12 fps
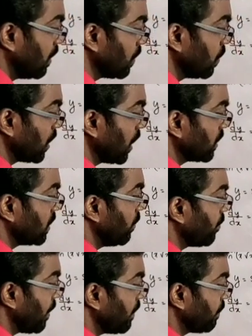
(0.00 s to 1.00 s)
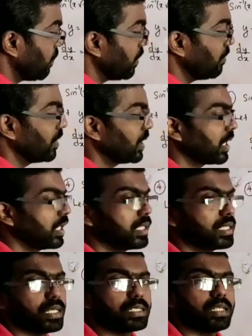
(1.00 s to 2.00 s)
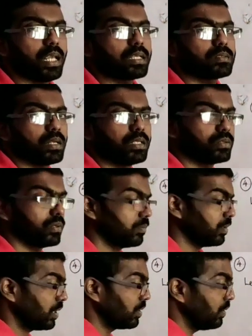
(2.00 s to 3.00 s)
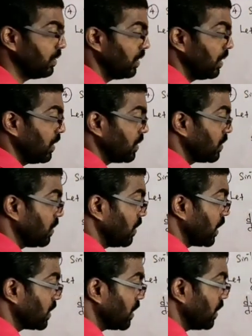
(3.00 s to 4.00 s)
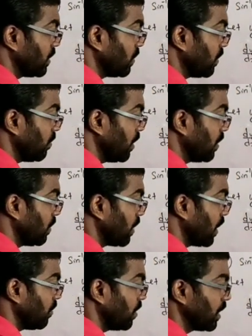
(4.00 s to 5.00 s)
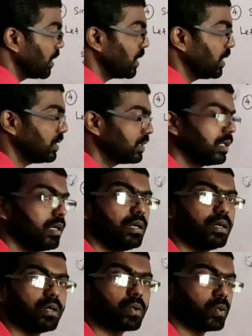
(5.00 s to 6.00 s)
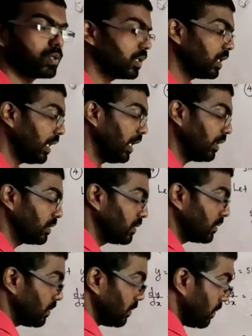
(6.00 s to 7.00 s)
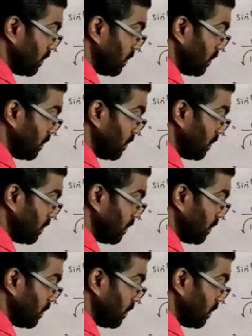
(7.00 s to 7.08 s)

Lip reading: Root x in power form we write it as x raised to 1 by 2. So x raised to 1 by 2 can be written as root x.